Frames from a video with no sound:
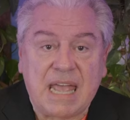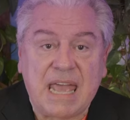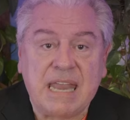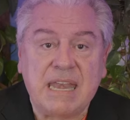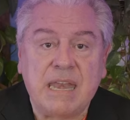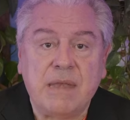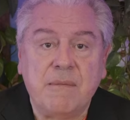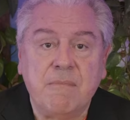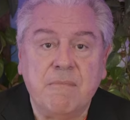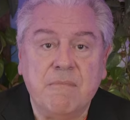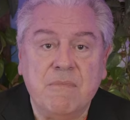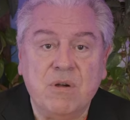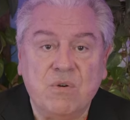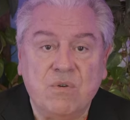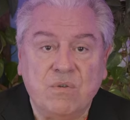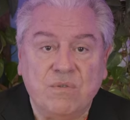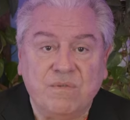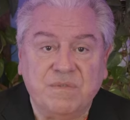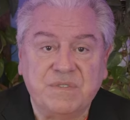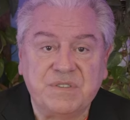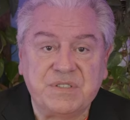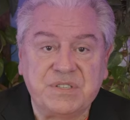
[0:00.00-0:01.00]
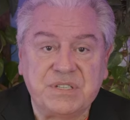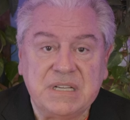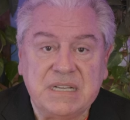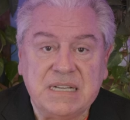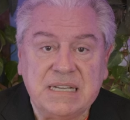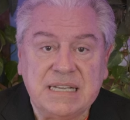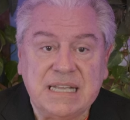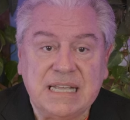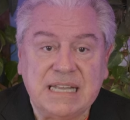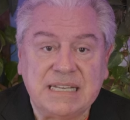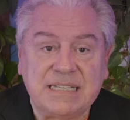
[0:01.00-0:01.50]
And it
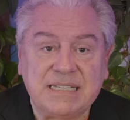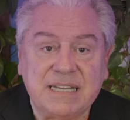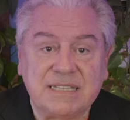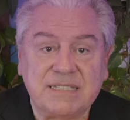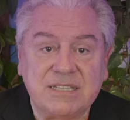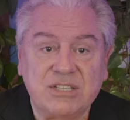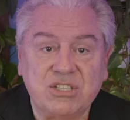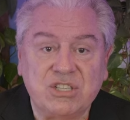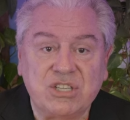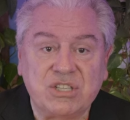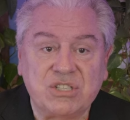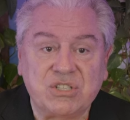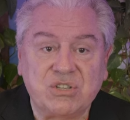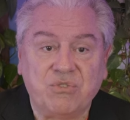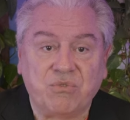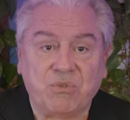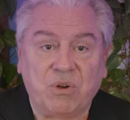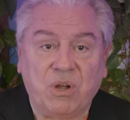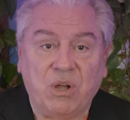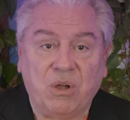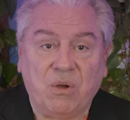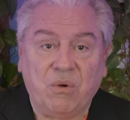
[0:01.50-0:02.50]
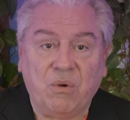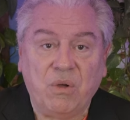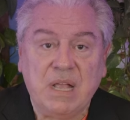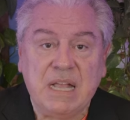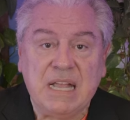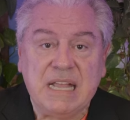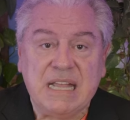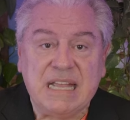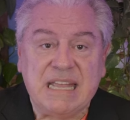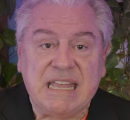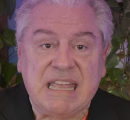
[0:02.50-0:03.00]
moves. It doesn't just grow.
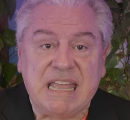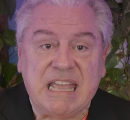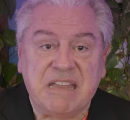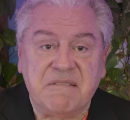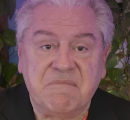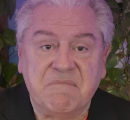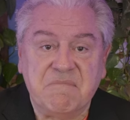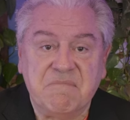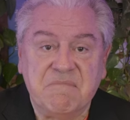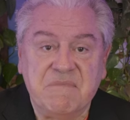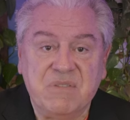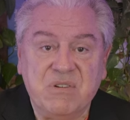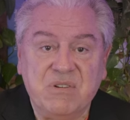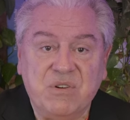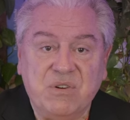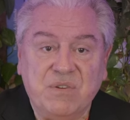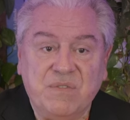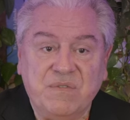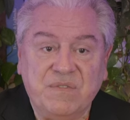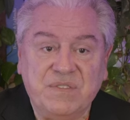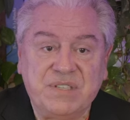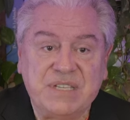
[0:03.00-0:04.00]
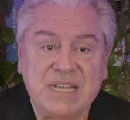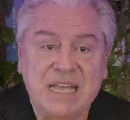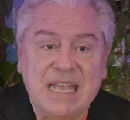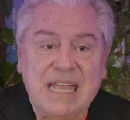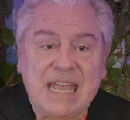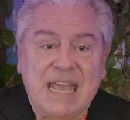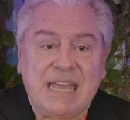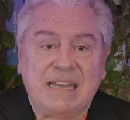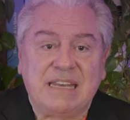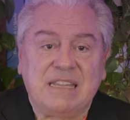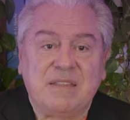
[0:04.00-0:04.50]
It moves.
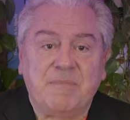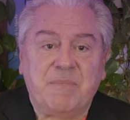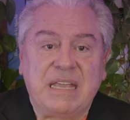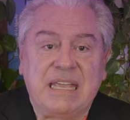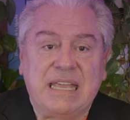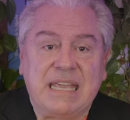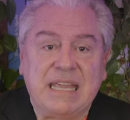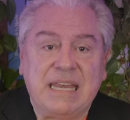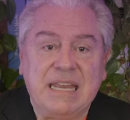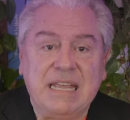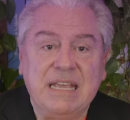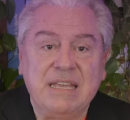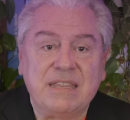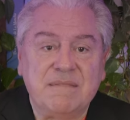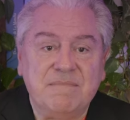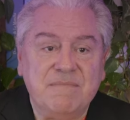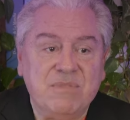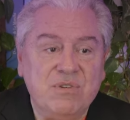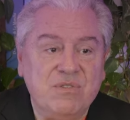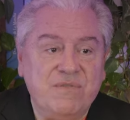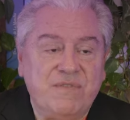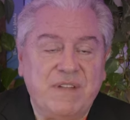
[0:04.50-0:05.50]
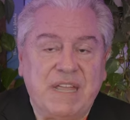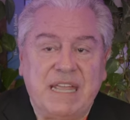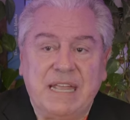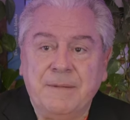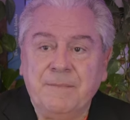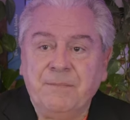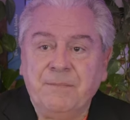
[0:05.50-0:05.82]
And at the beginning of the movie,